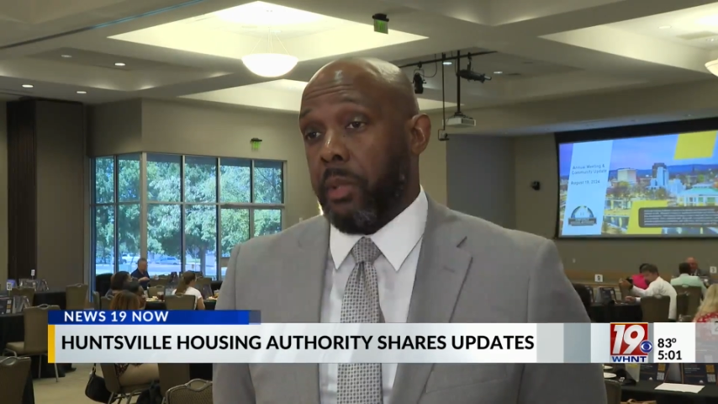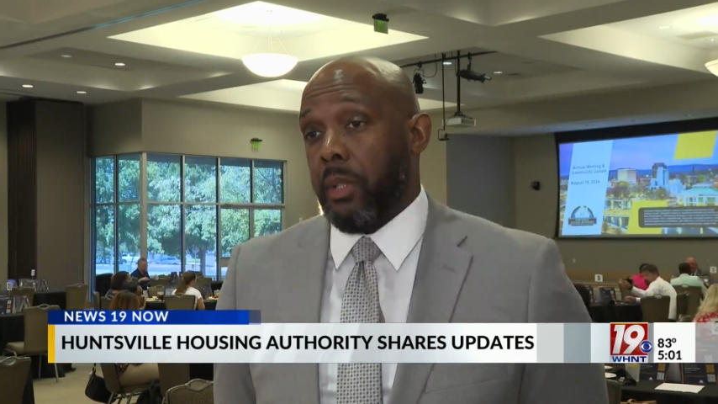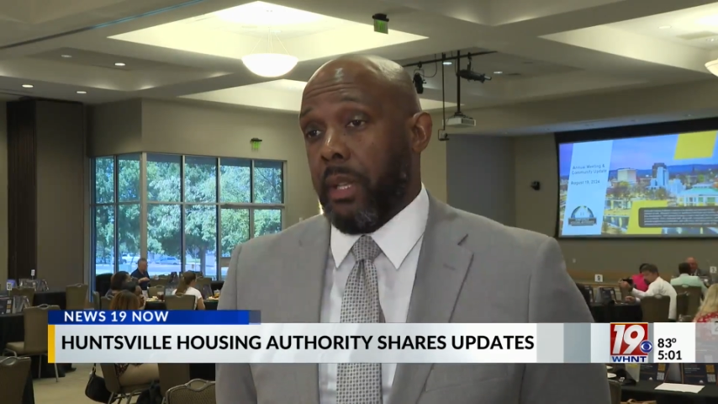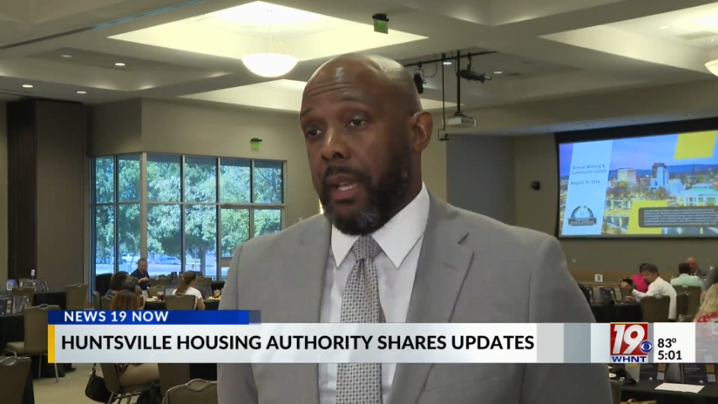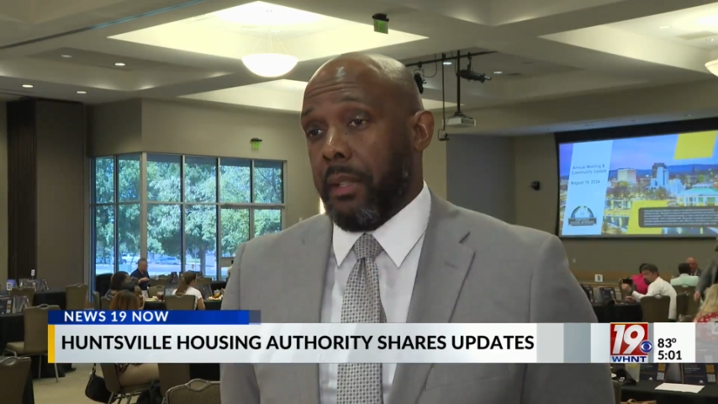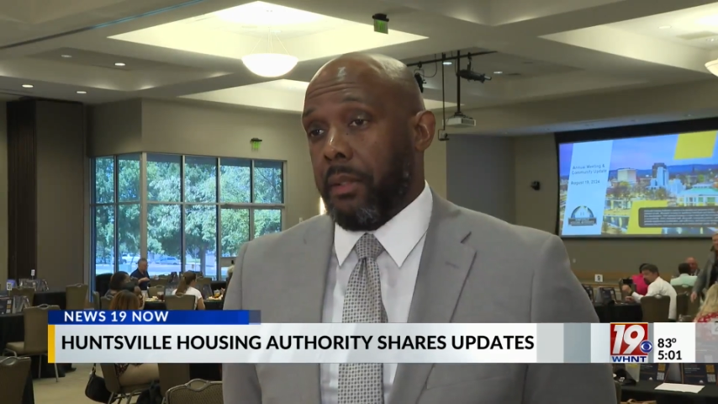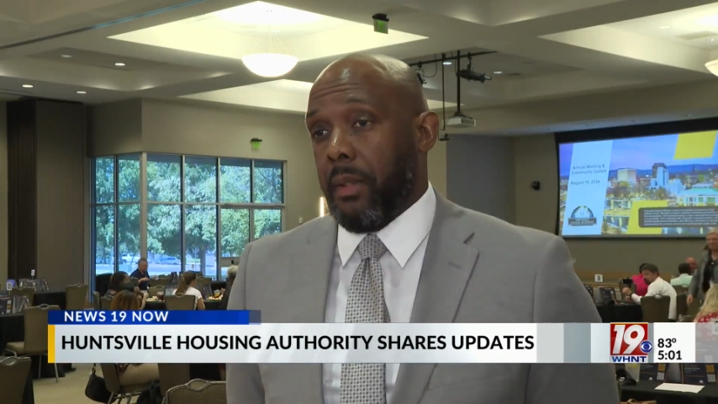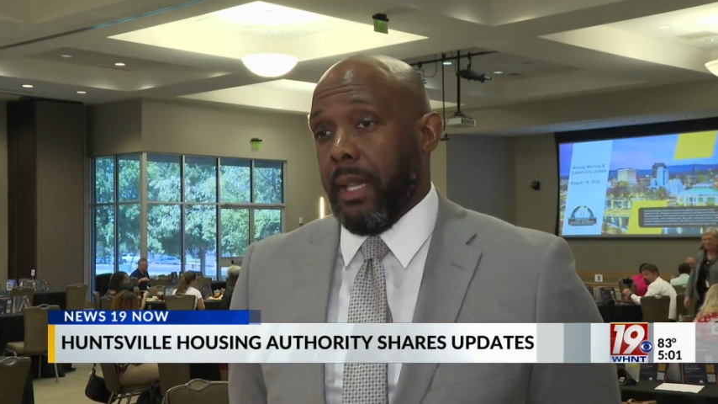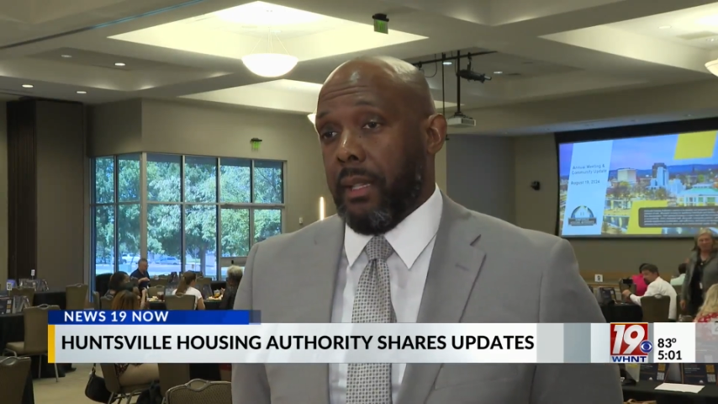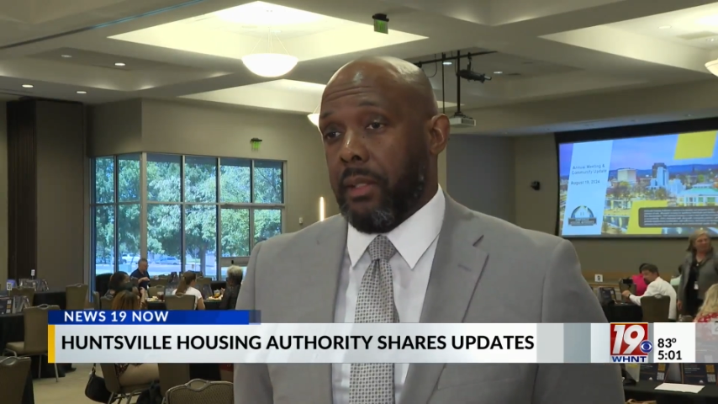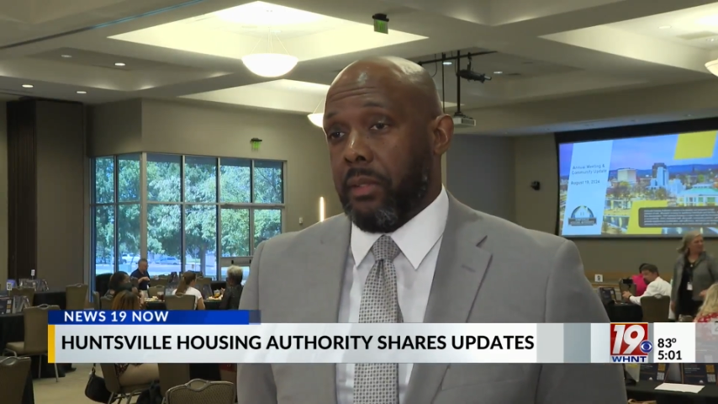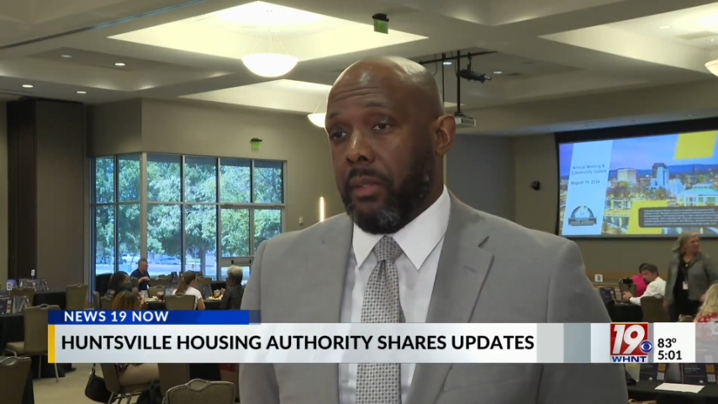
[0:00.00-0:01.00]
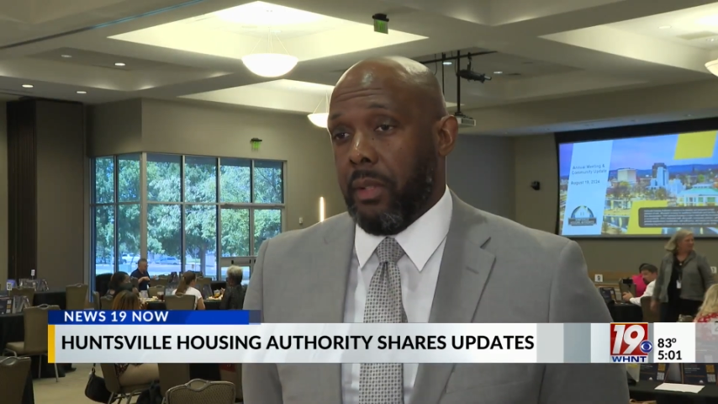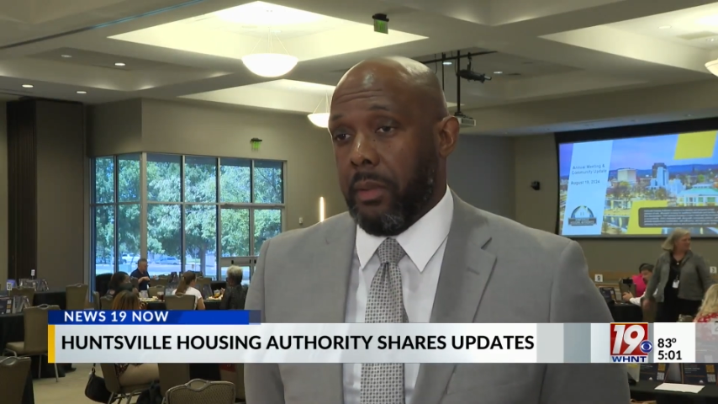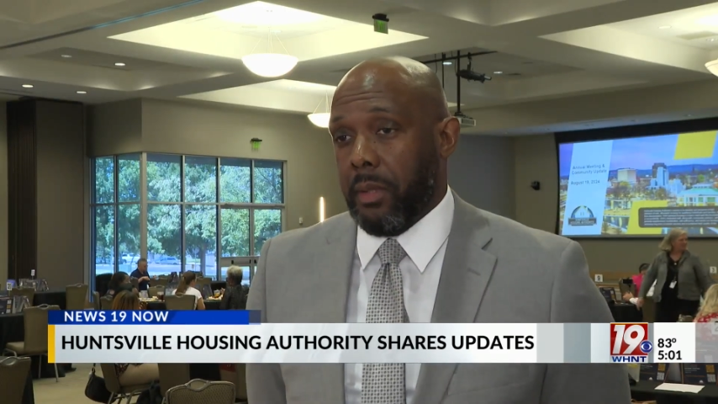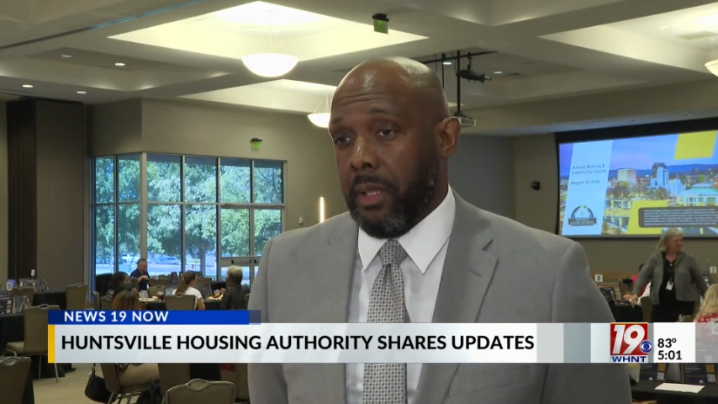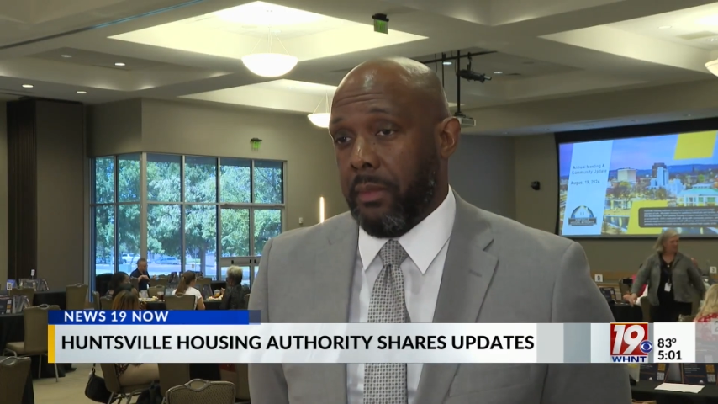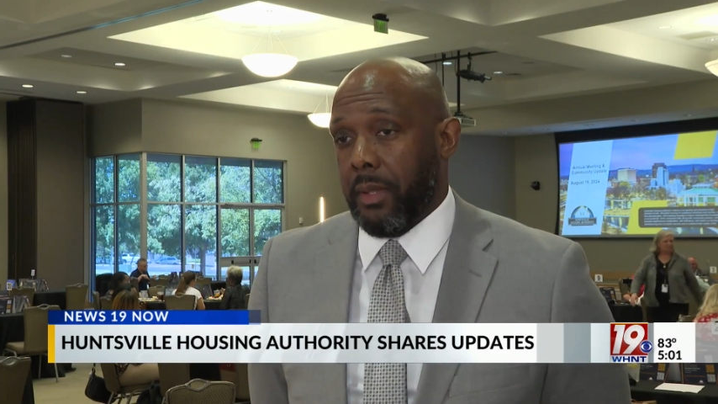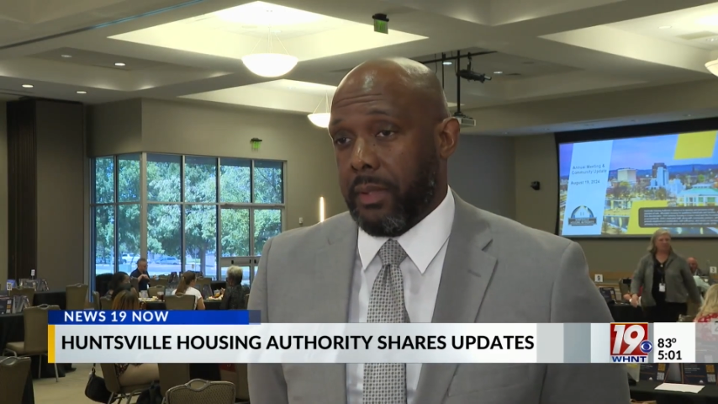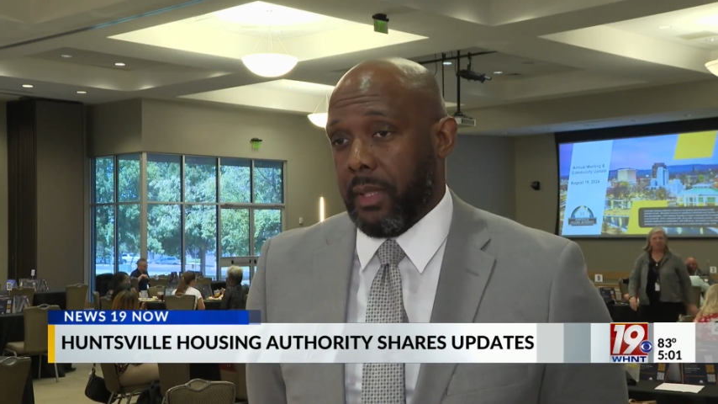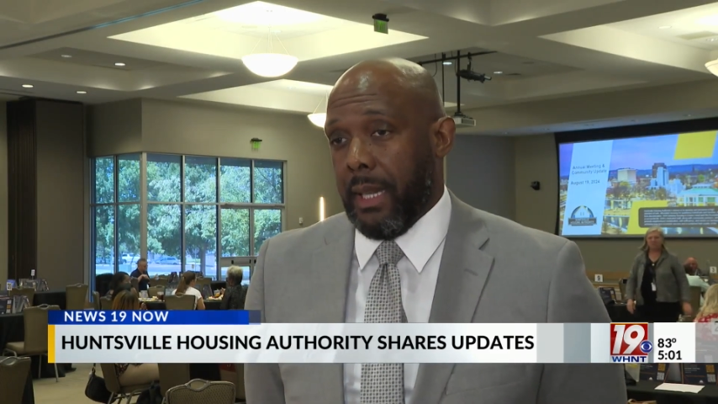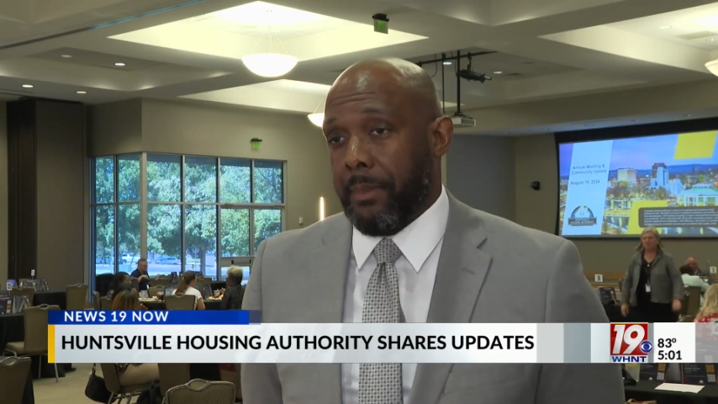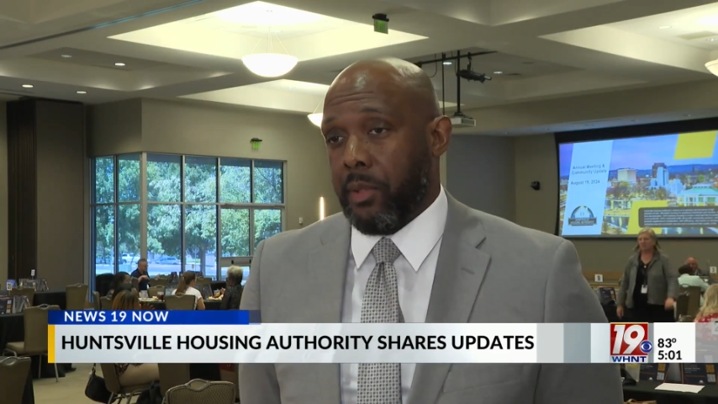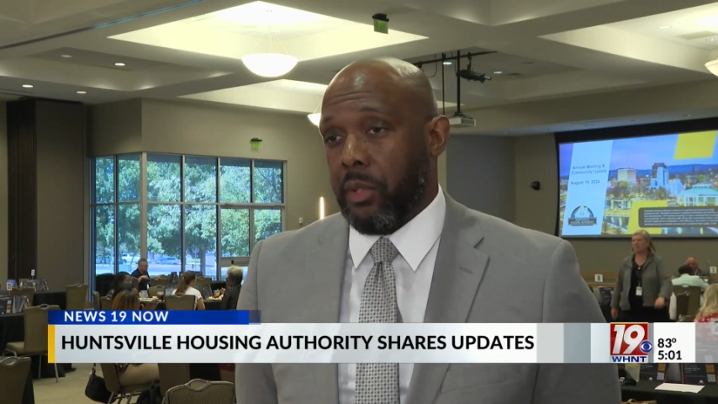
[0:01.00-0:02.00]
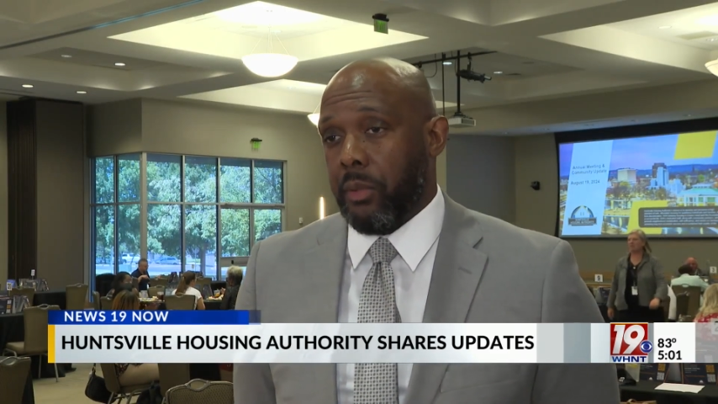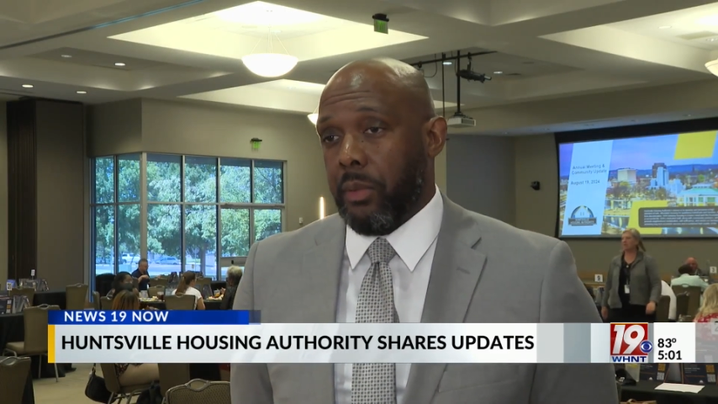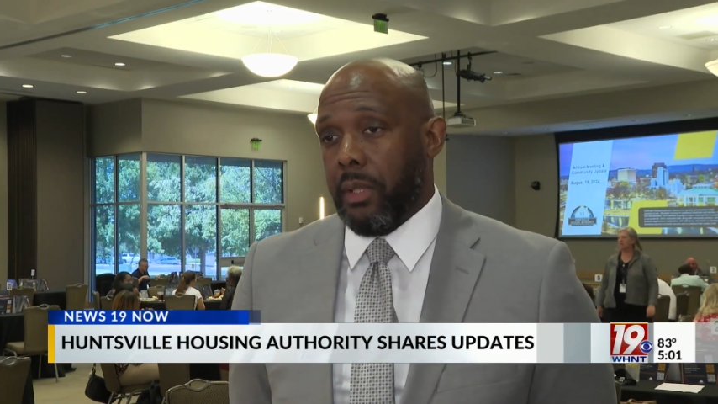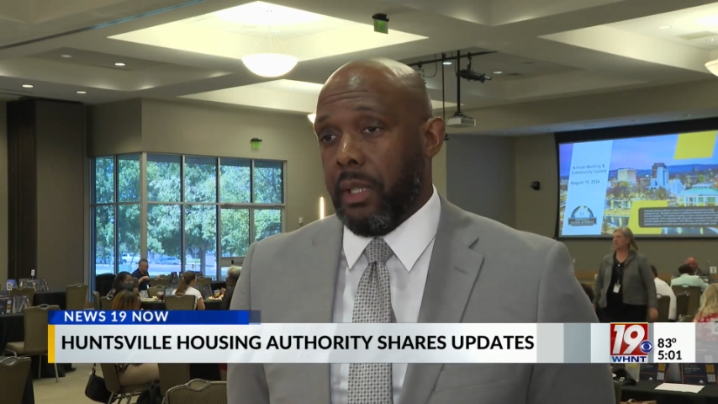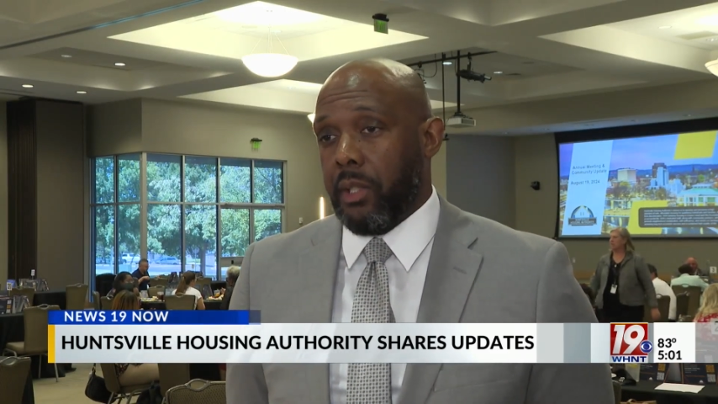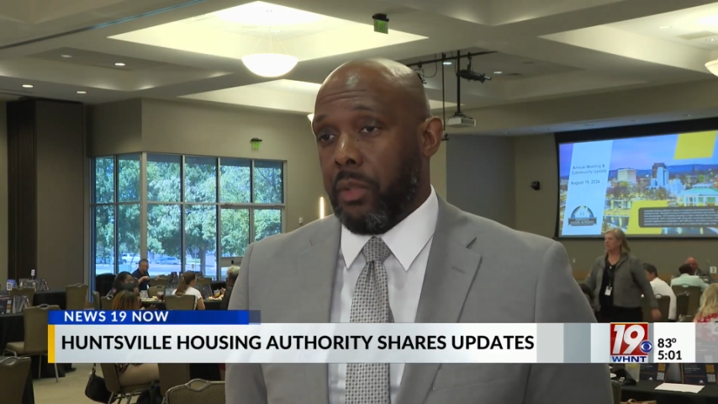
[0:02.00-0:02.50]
million dollar grant is going to give us an opportunity